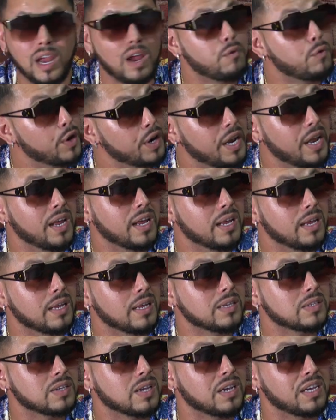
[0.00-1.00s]
every day
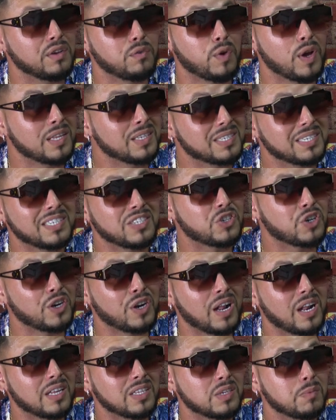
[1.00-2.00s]
is an event in
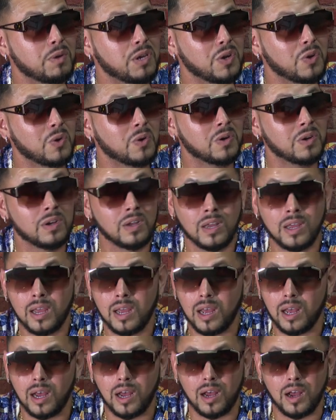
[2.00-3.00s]
Trinidad and Tobago,
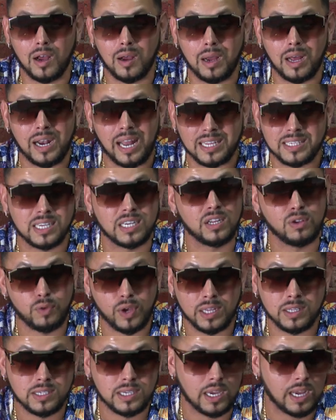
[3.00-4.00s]
hmm. uh, a Latin
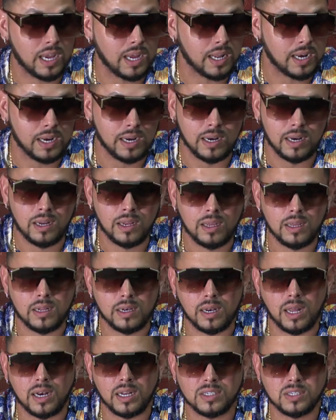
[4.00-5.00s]
event, and
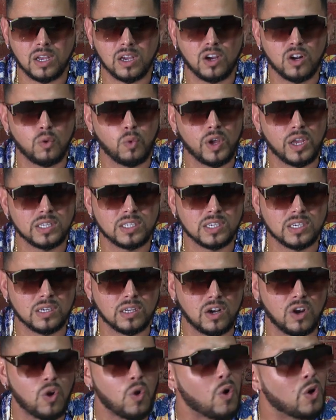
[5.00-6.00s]
that is a good way to
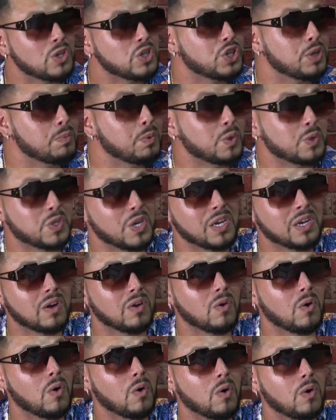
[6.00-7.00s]
launch your music
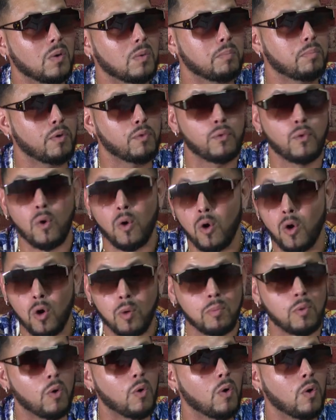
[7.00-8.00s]
or
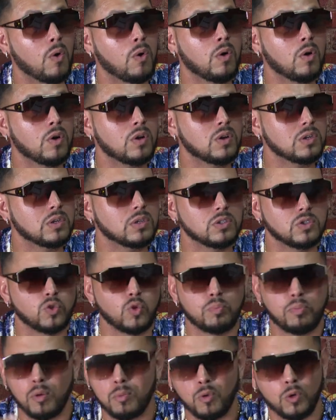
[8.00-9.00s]
perform or
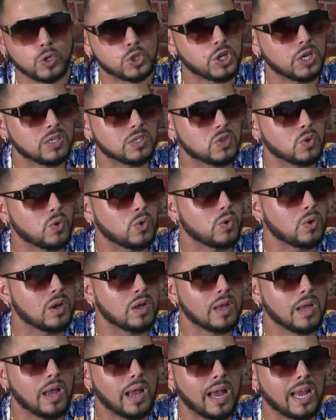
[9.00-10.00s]
do promotion. So
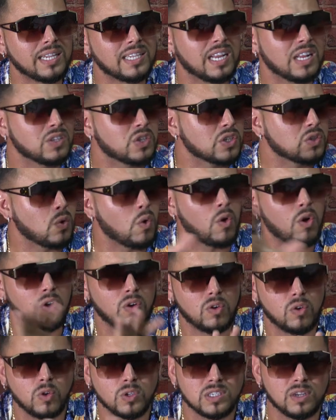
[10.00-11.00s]
I dealt with
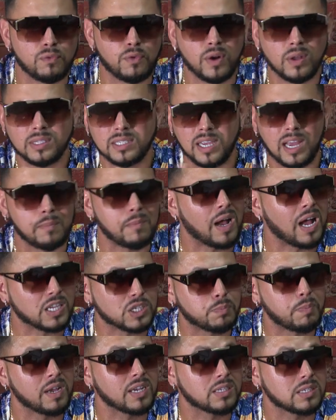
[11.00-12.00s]
all those different um,
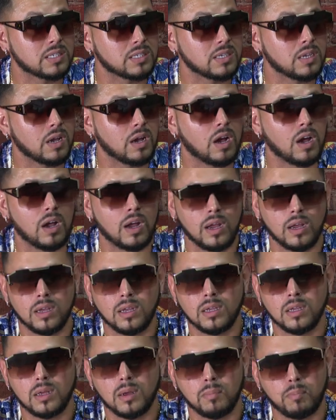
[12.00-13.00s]
aspects, uh,
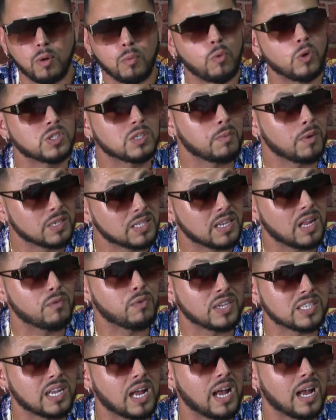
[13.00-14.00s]
promoting myself
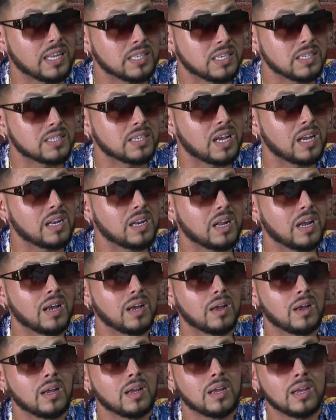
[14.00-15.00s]
as an artist and, uh,
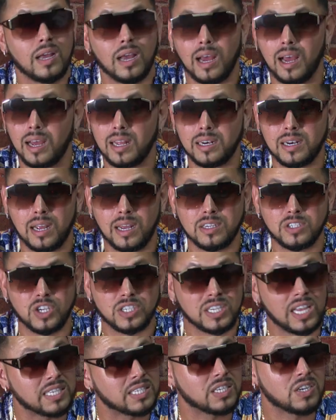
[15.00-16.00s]
right. and, and
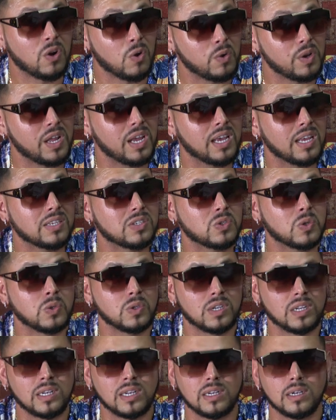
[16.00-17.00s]
just getting out there.
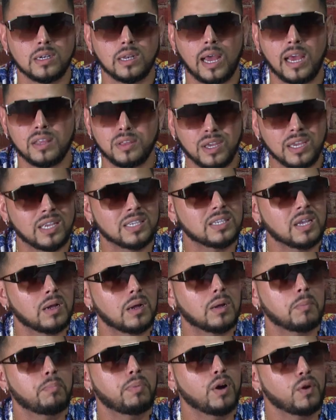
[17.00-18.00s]
So I think it's
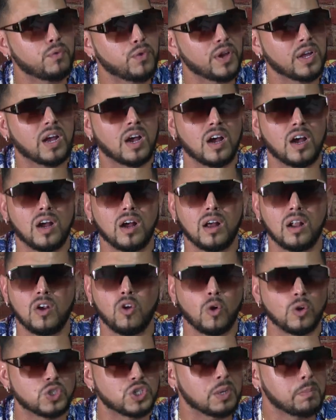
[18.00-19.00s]
a perfect uh,
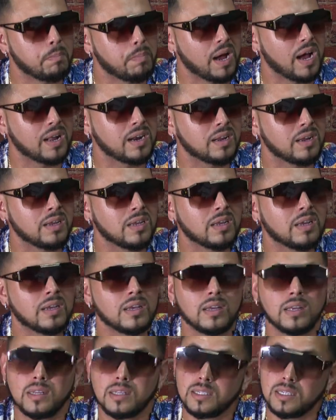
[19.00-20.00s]
launching pad
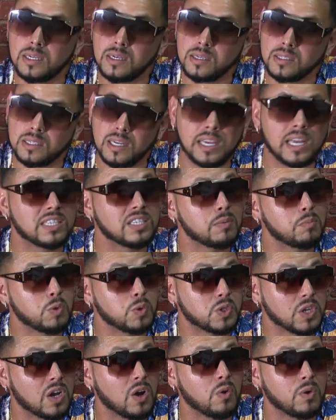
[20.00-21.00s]
to, to get your
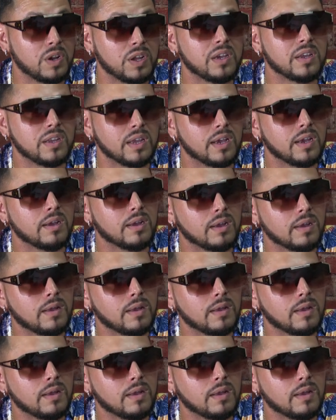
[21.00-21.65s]
music out there. Yeah. yeah.